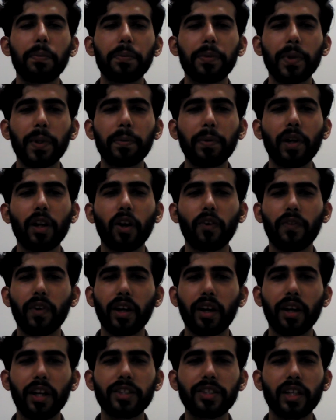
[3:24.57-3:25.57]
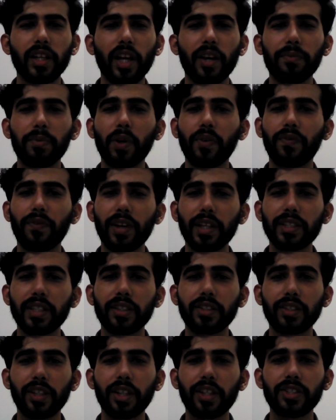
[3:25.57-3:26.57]
People of our nation have been
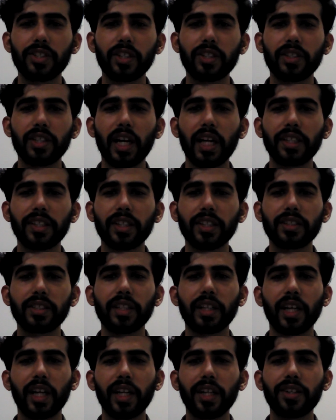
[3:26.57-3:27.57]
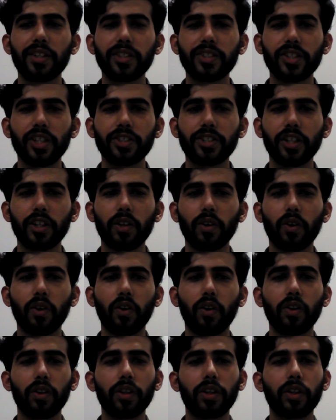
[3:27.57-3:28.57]
facing sedition charges and restriction
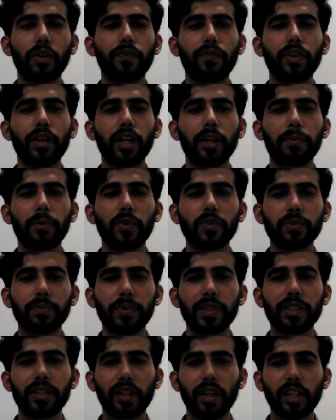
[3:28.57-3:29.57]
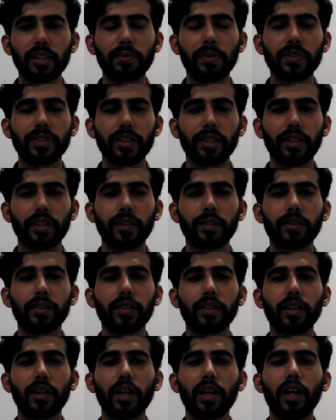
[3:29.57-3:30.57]
on the freedom of speech and expression.
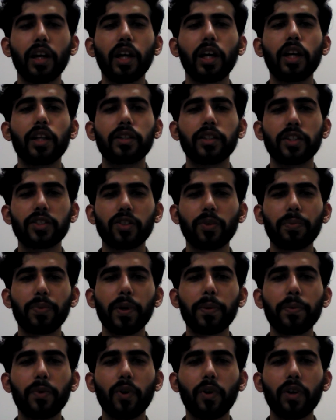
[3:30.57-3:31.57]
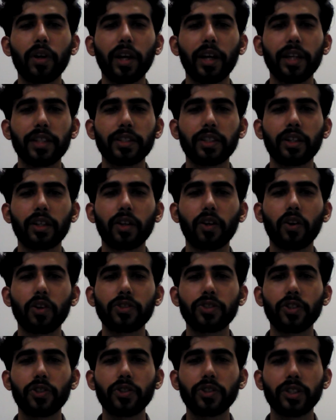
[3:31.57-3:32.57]
The Supreme Court has
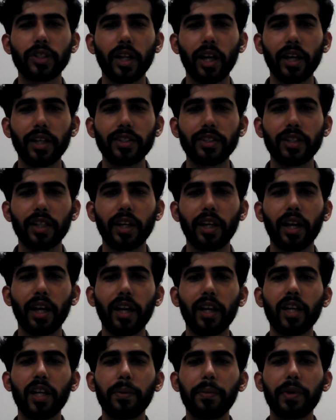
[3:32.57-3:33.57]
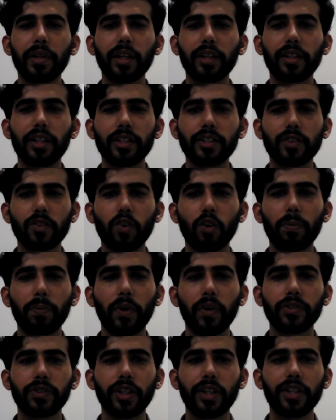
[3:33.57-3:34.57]
constitutionalized and limited the scope
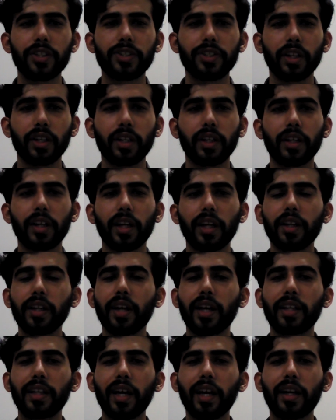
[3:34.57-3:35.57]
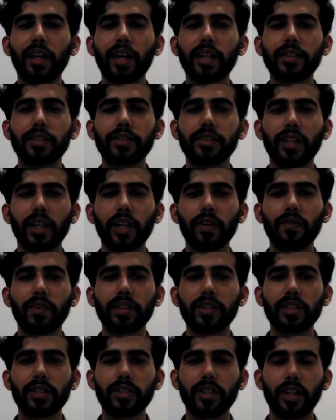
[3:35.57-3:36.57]
of sedition in Kedarnath Singh
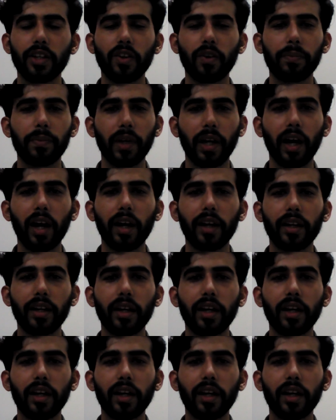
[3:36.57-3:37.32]
versus State of Bihar